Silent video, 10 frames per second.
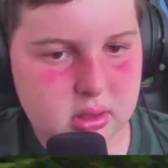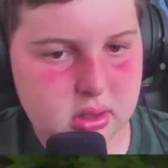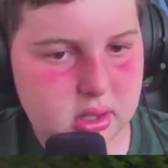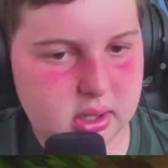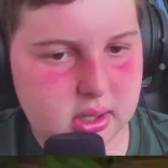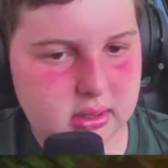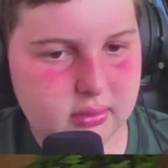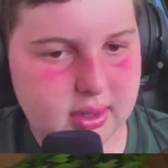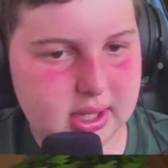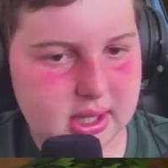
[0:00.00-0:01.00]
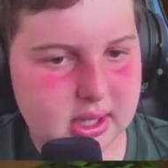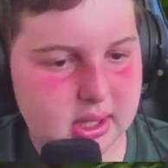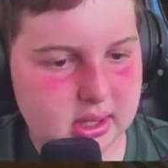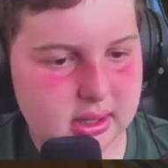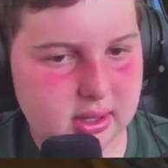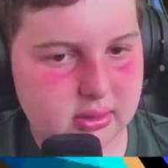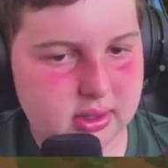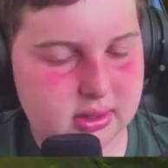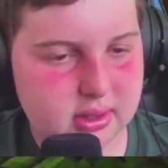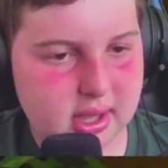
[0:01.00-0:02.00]
Another way that you
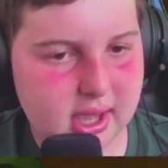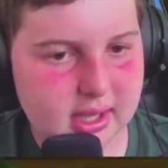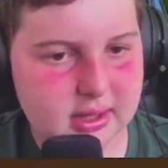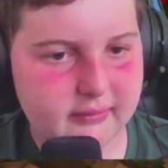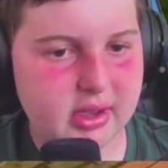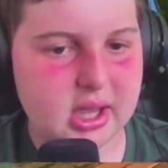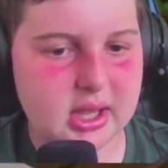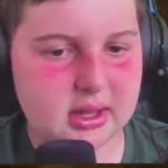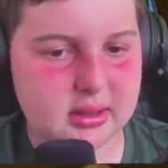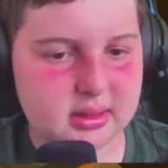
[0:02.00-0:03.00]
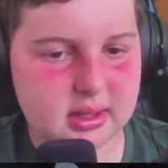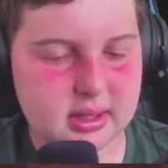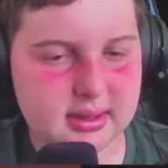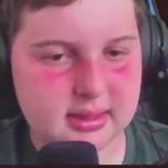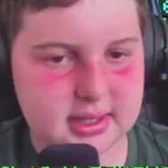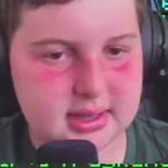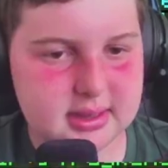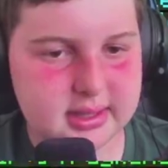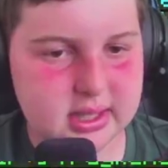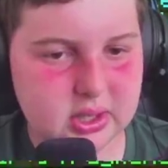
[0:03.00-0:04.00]
can hack the lines is
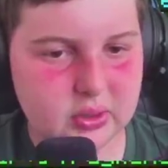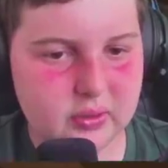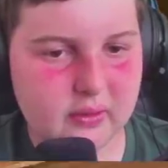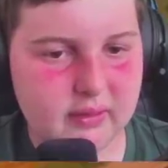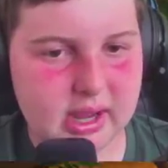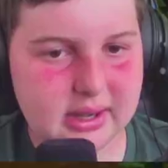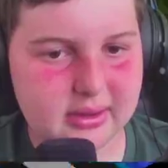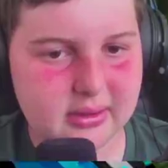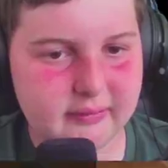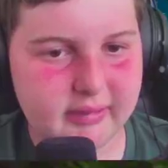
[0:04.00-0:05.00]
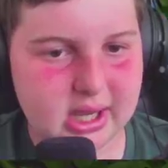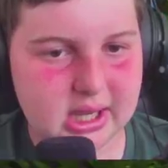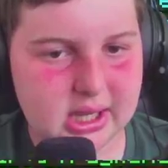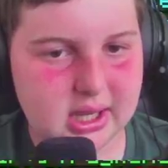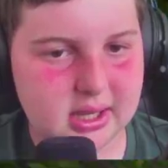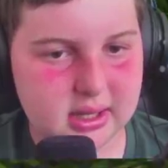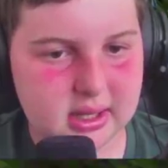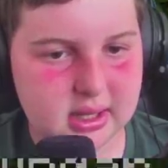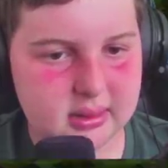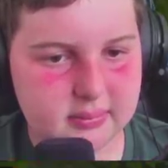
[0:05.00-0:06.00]
single rider line
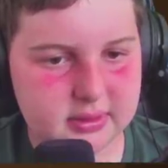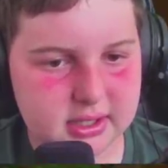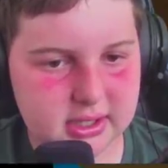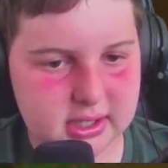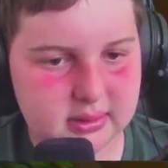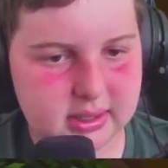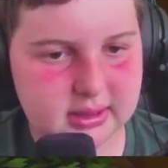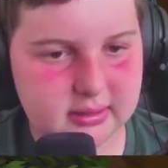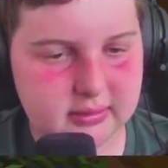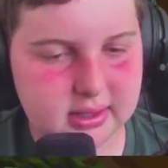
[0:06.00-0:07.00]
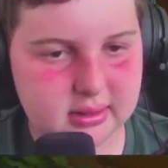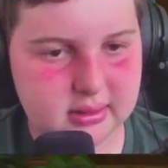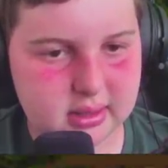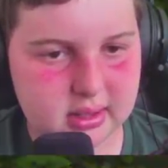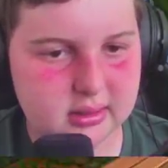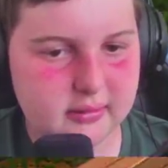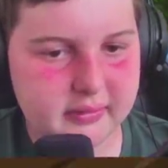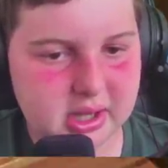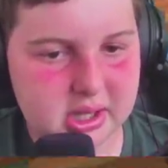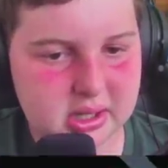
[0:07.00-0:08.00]
ticket. Basically, there's another
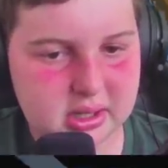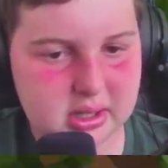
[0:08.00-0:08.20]
line.